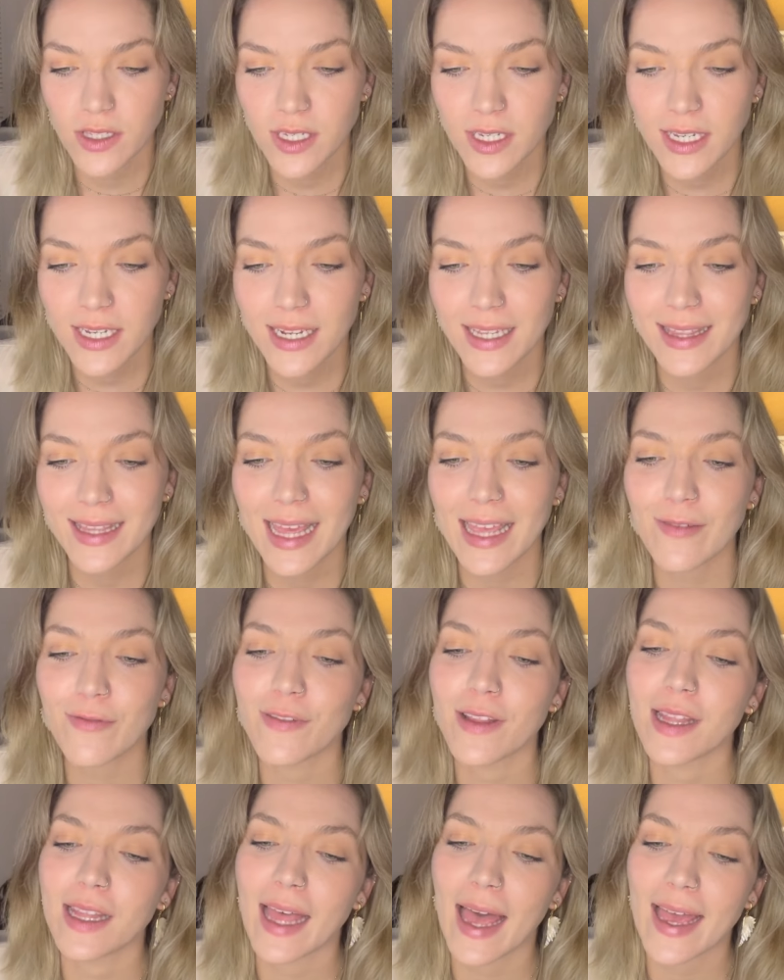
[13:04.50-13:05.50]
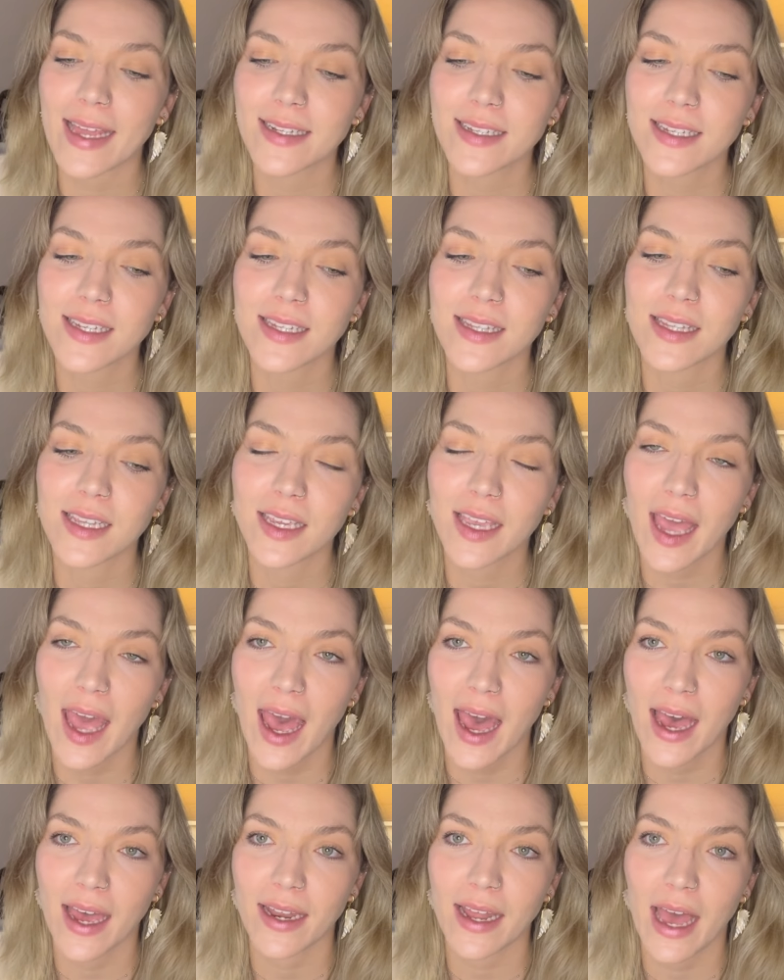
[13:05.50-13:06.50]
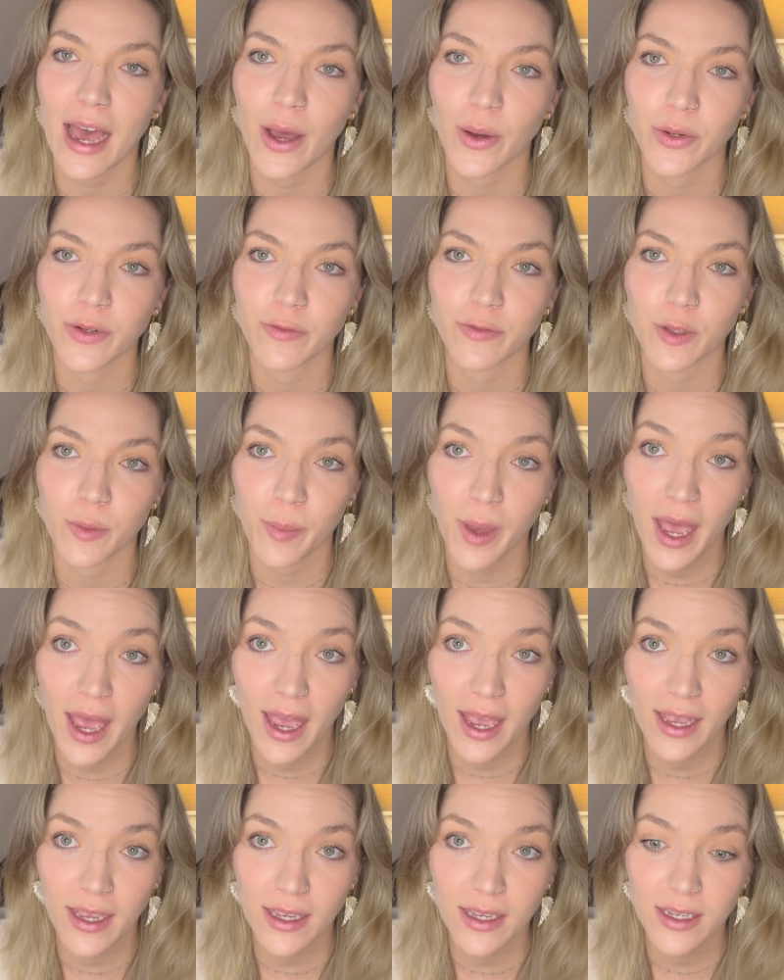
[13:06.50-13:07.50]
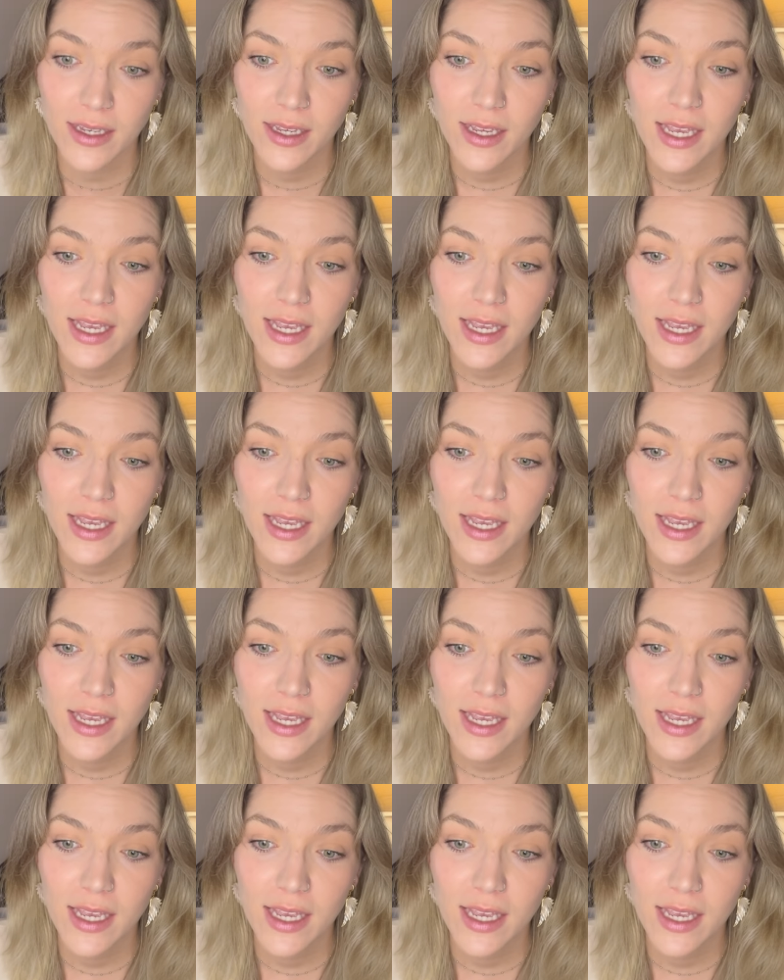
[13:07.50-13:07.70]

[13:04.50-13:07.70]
it, they've let the cat out of the bag.